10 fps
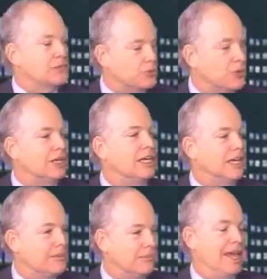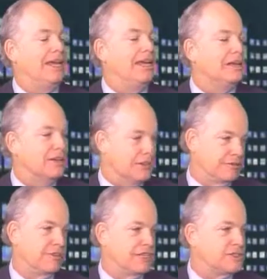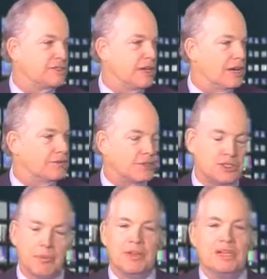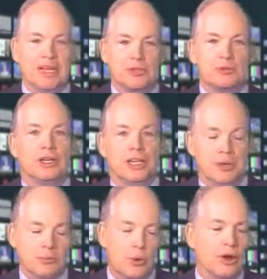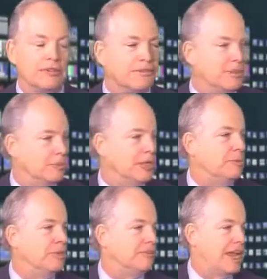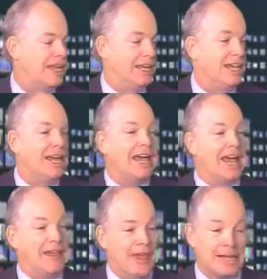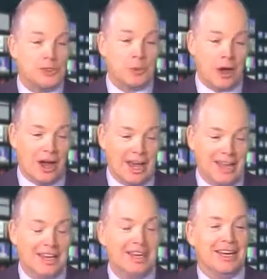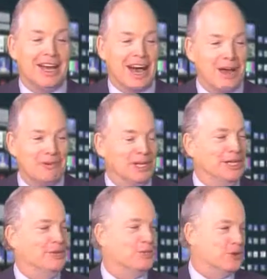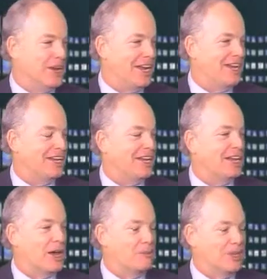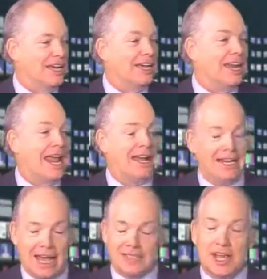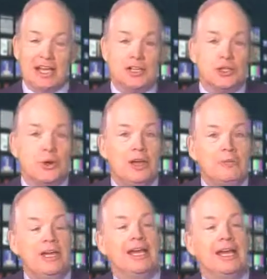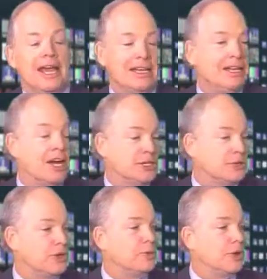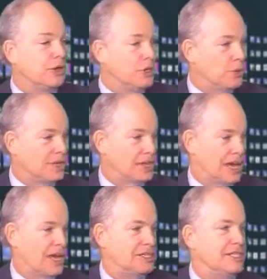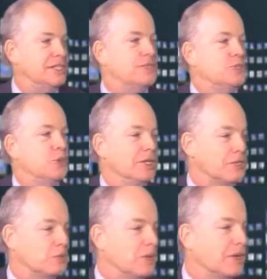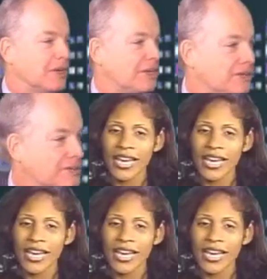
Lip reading: is really making a difference for something that's really important for the people of Haiti. And that's why I really enjoy being in Haiti, as I enjoy being in any country where USAID is doing its work.